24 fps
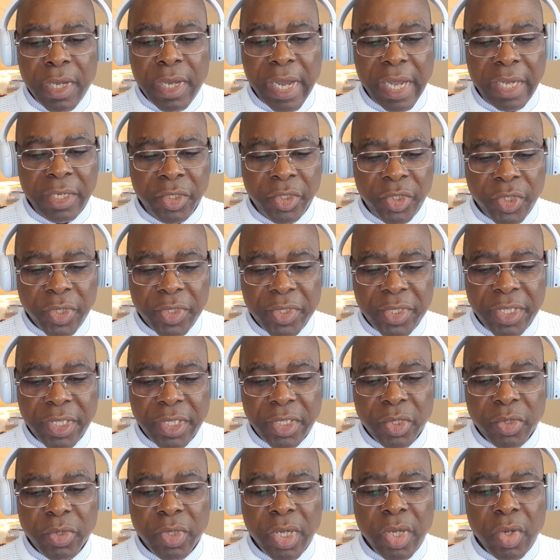and
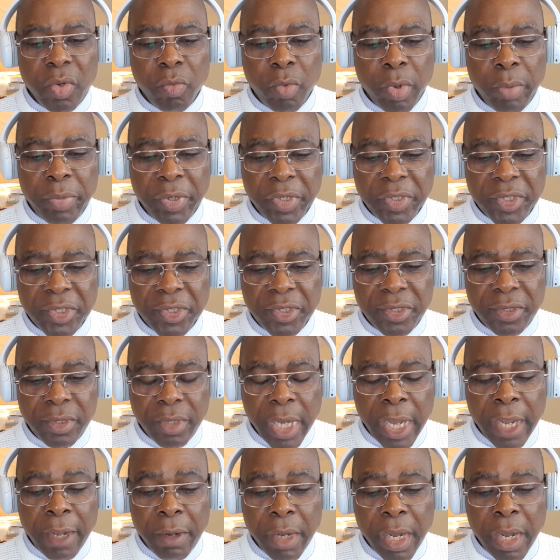justice will be, uh,
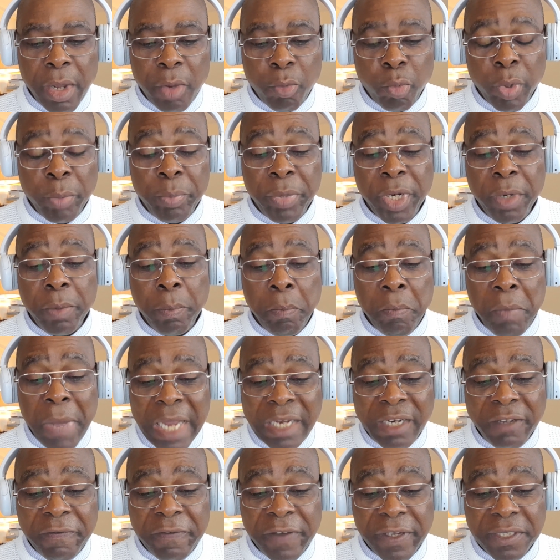uh, will be
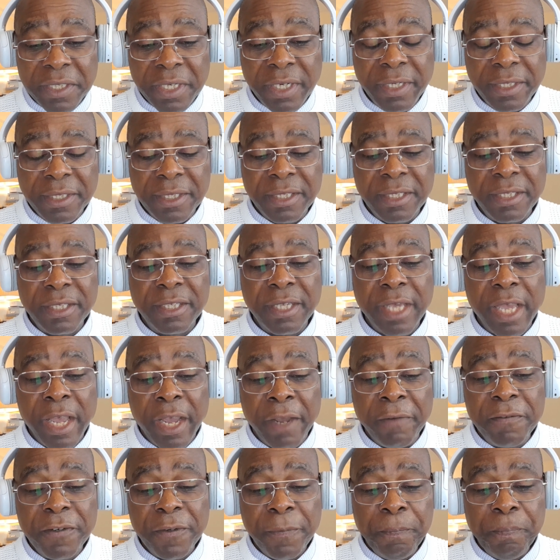manifestly
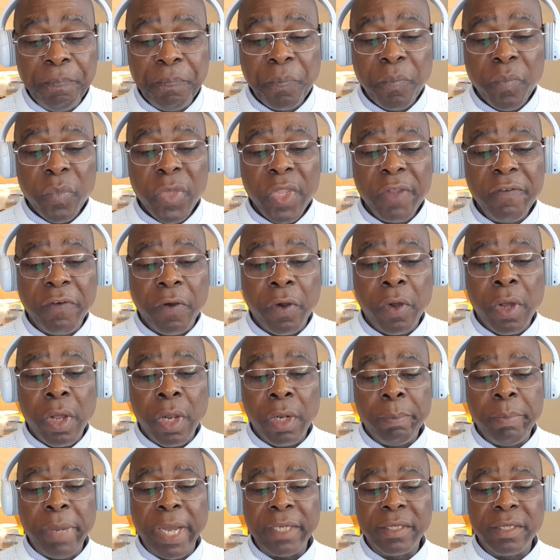served for all
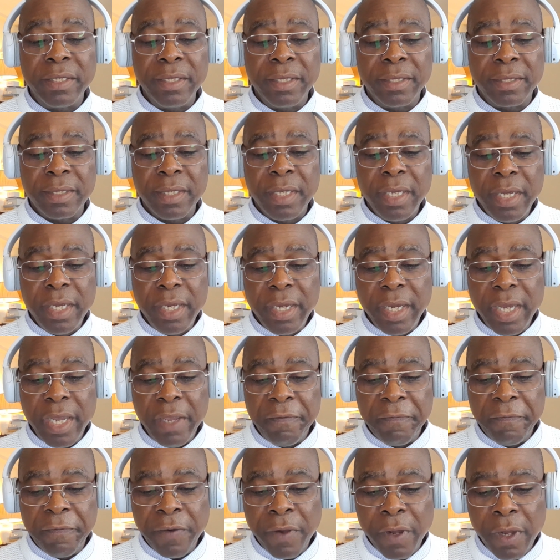parties
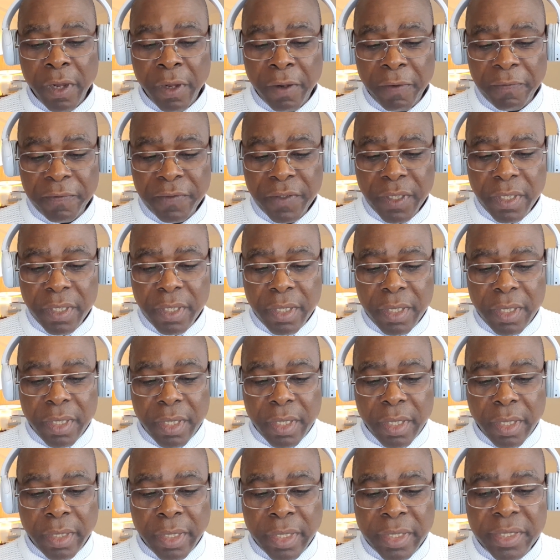involved.
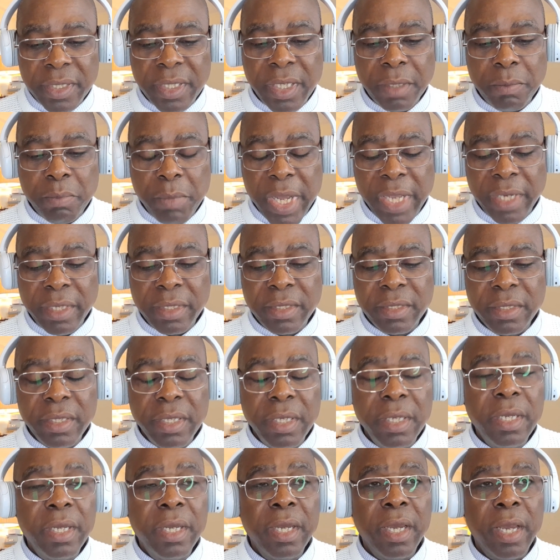This statement
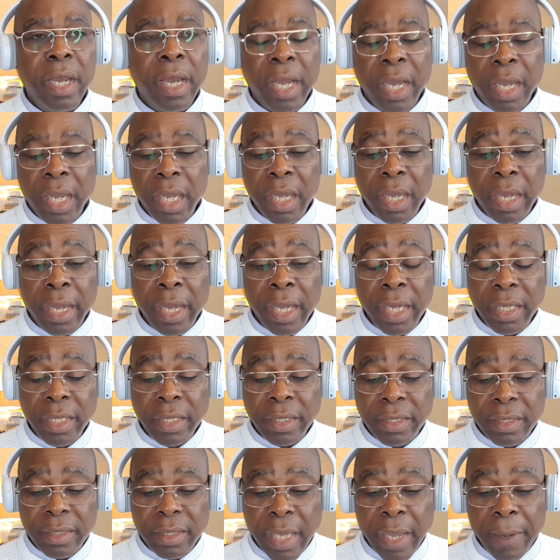uh, uh
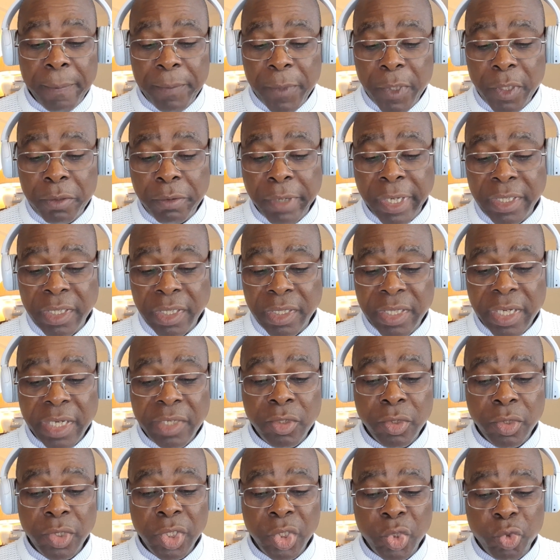is um, credited
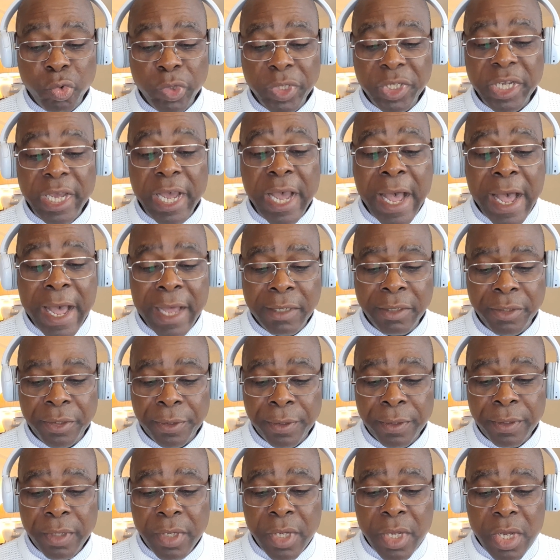to the Twitter
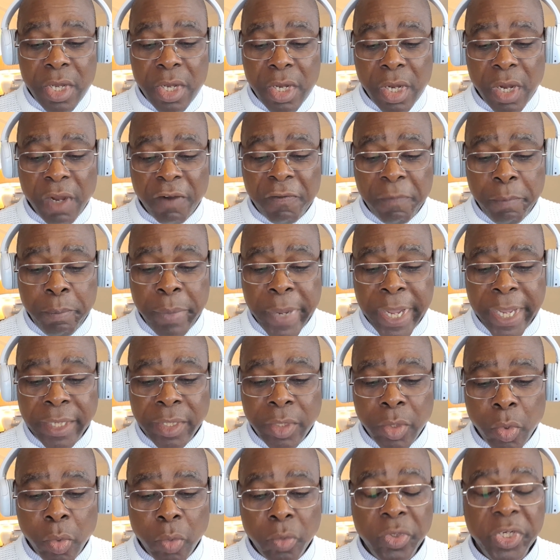handle of Ben
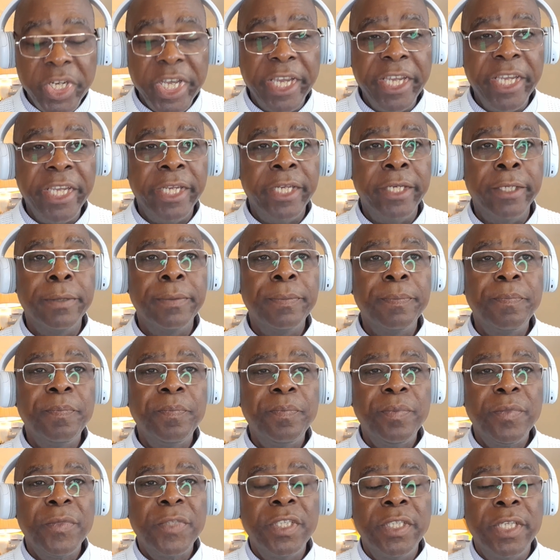Hundeyin,
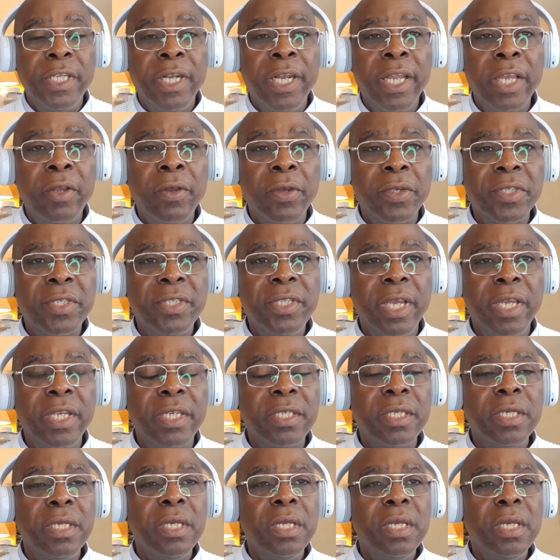the Lagos
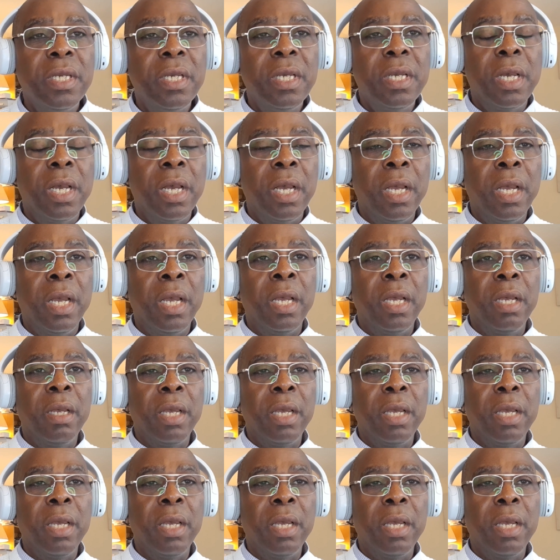State uh,